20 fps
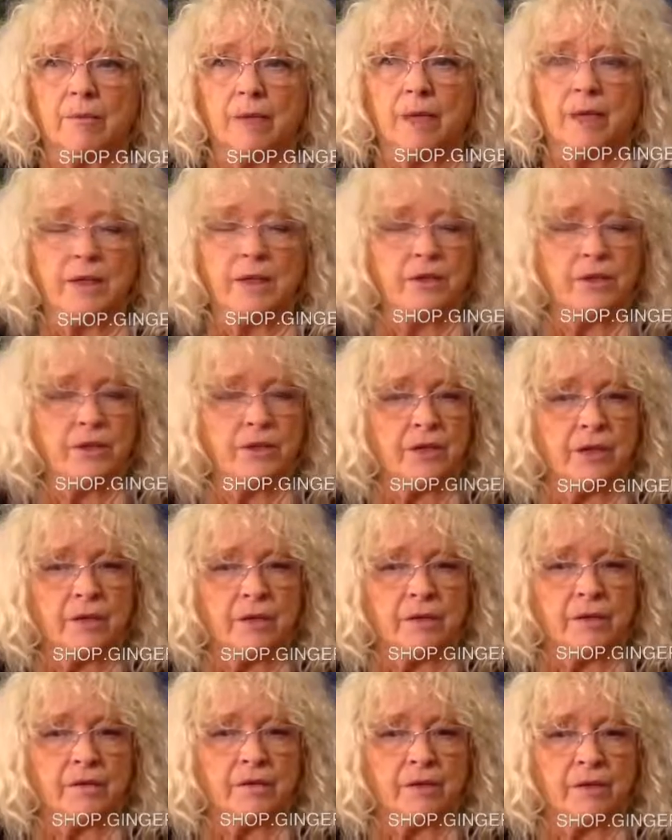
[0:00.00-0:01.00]
energy
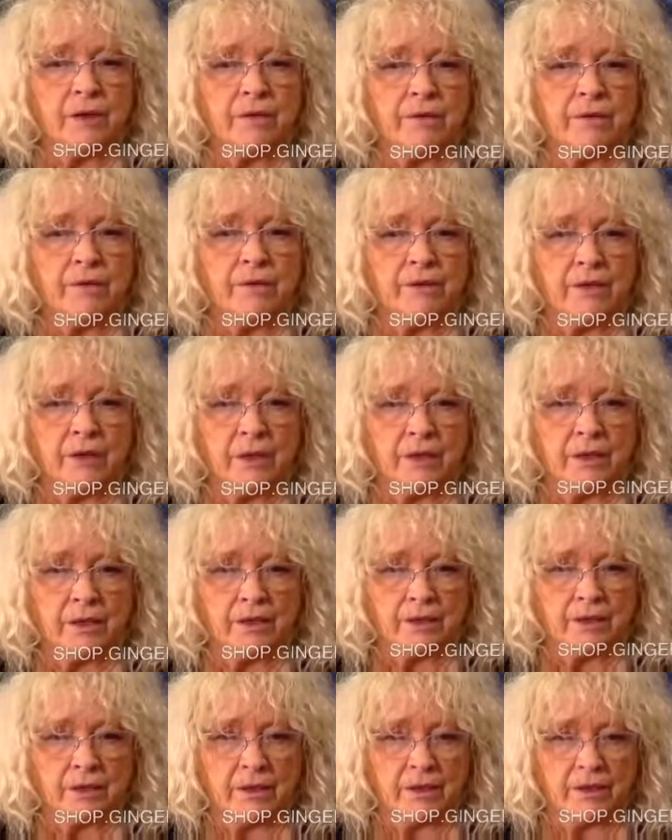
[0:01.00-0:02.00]
of life within
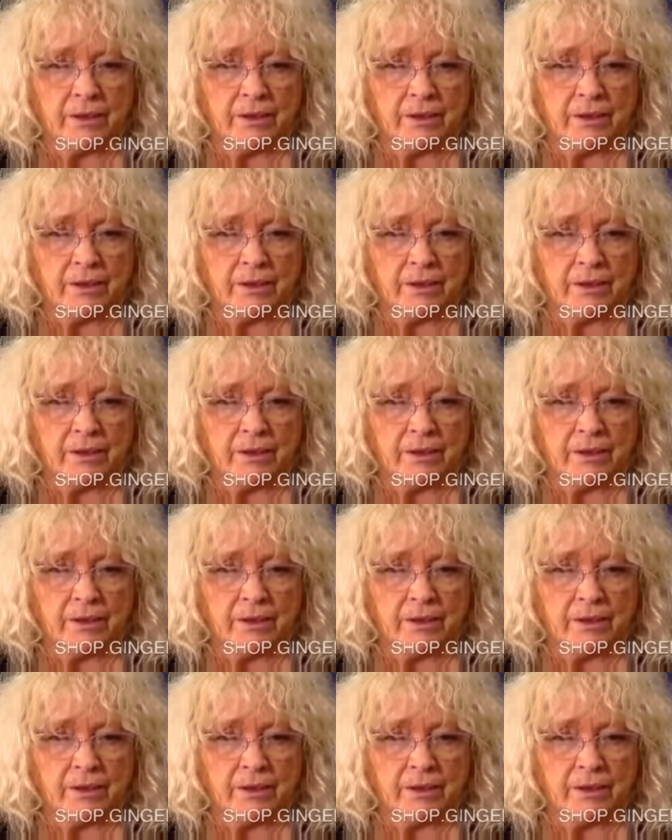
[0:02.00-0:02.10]
us.